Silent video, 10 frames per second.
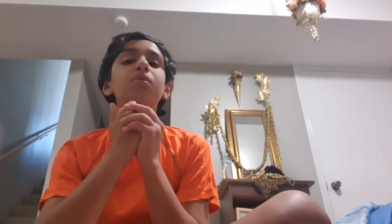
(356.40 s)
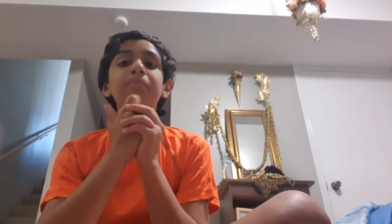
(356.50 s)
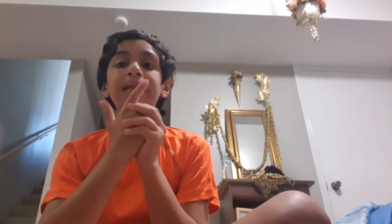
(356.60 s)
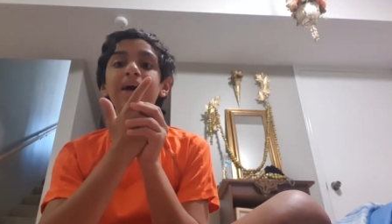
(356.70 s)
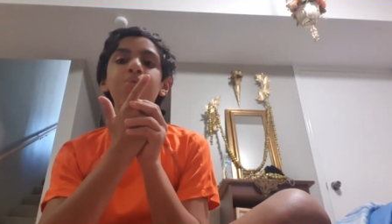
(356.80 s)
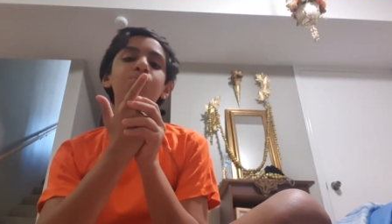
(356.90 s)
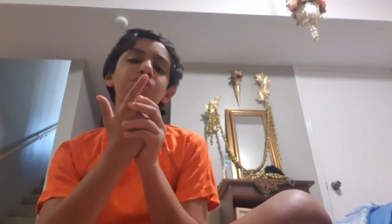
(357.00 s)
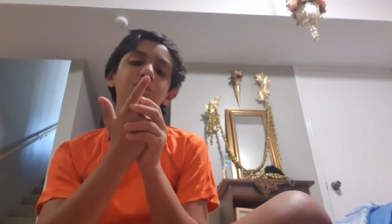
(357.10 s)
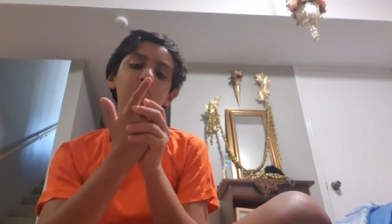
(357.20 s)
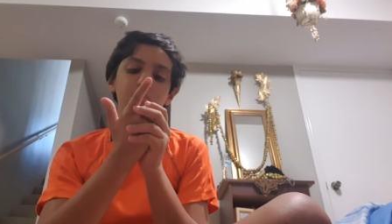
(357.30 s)
Black
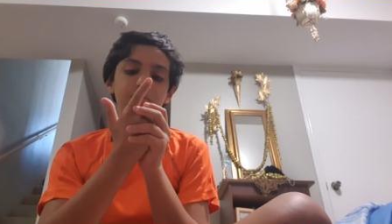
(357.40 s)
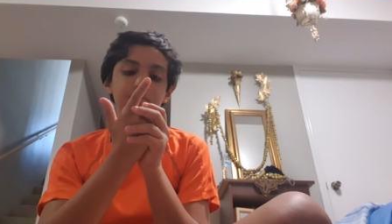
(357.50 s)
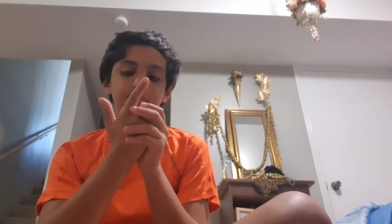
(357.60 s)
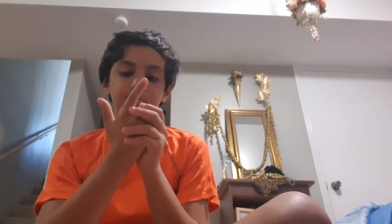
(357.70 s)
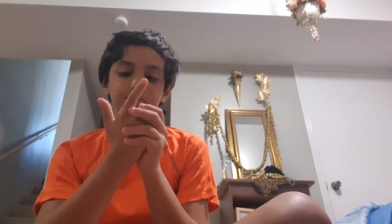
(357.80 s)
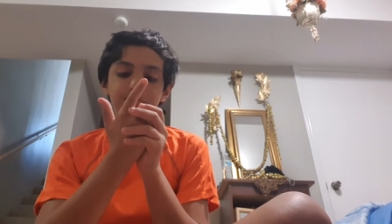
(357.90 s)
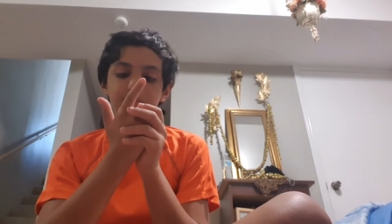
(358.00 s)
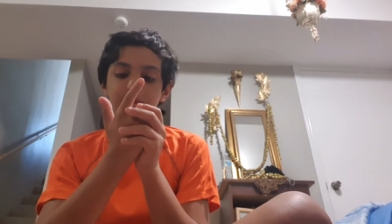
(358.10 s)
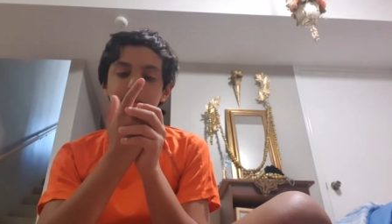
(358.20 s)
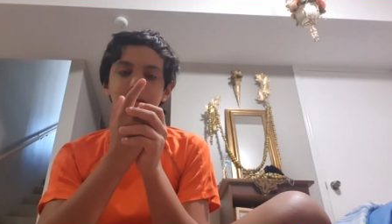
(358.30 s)
Widow,
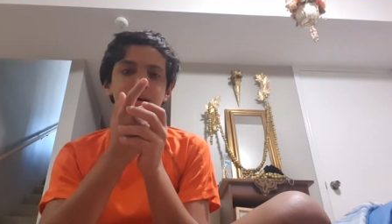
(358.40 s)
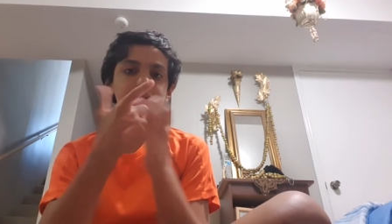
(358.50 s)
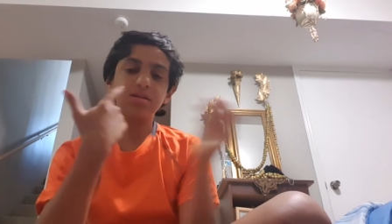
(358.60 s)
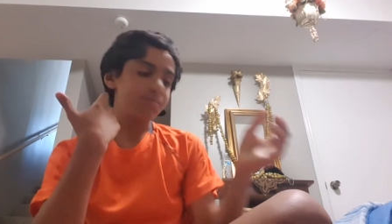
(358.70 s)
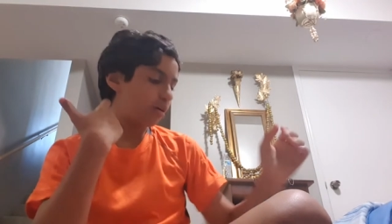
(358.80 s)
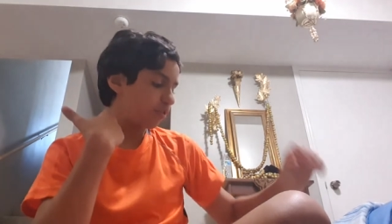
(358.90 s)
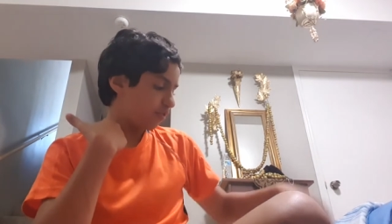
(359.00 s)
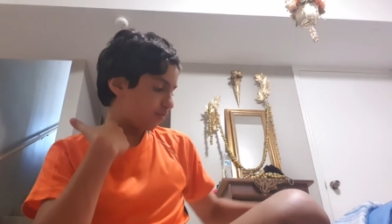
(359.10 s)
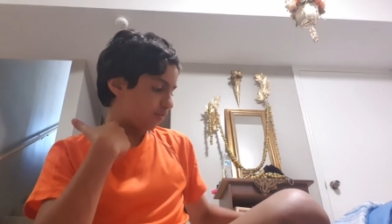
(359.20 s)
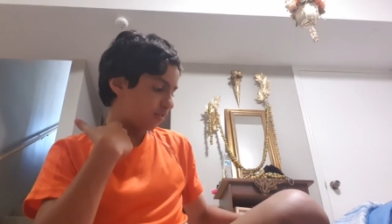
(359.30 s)
and like some
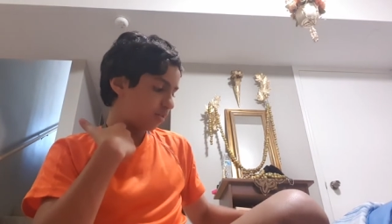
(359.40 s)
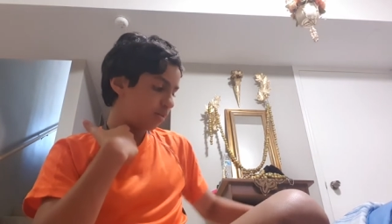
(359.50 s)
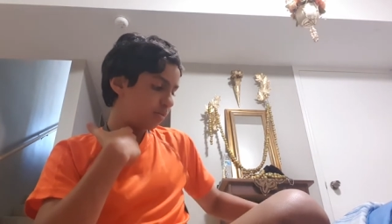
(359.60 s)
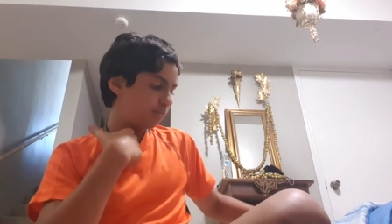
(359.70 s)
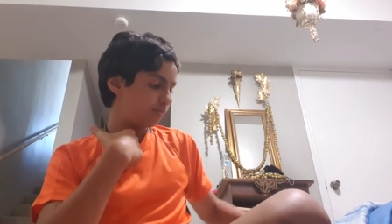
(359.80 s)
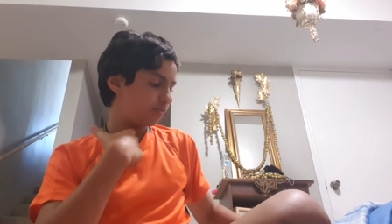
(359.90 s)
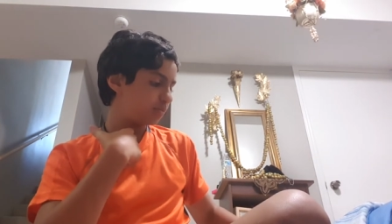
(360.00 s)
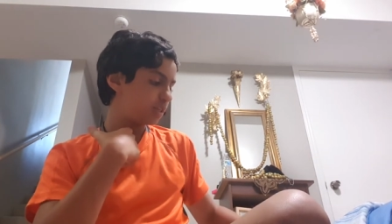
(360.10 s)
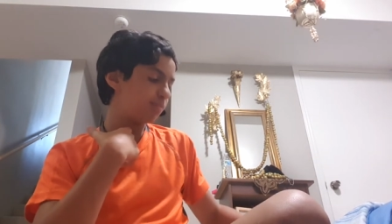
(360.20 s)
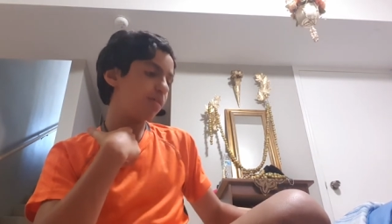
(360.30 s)
other um
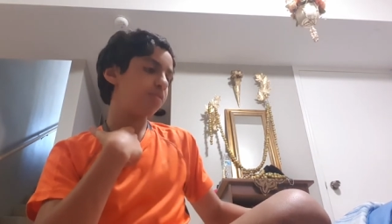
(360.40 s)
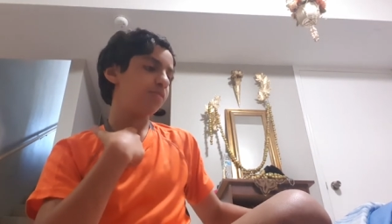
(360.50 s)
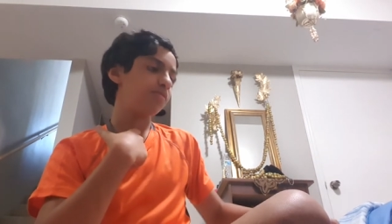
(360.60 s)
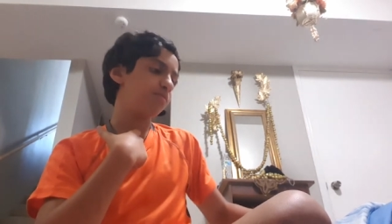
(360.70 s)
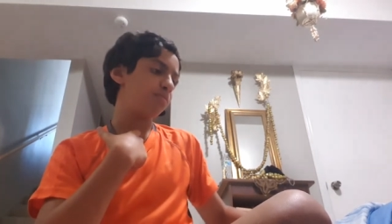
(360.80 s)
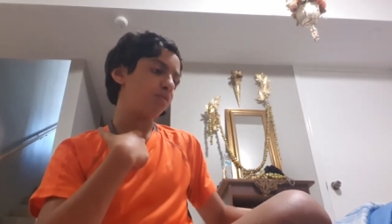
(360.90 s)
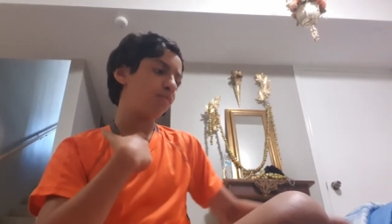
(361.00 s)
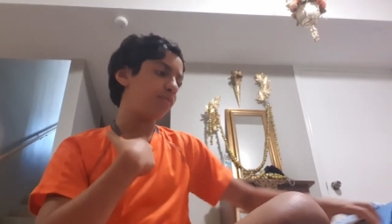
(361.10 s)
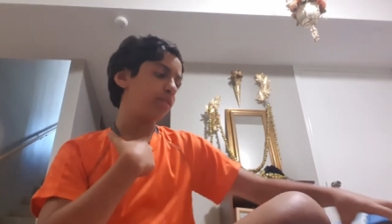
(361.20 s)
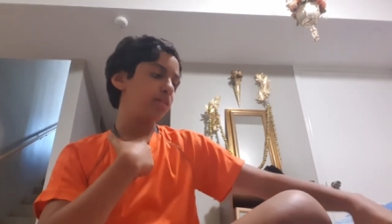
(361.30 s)
some other
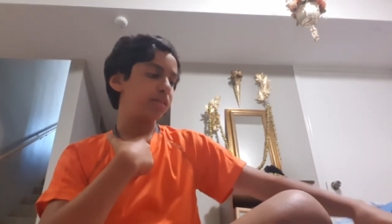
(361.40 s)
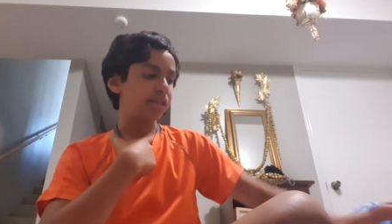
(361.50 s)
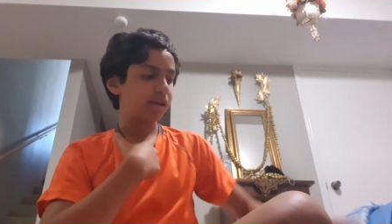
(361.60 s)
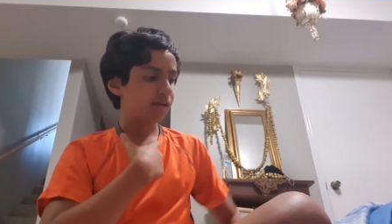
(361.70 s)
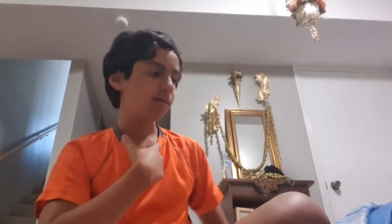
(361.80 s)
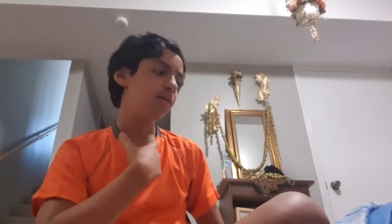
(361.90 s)
Marvel and like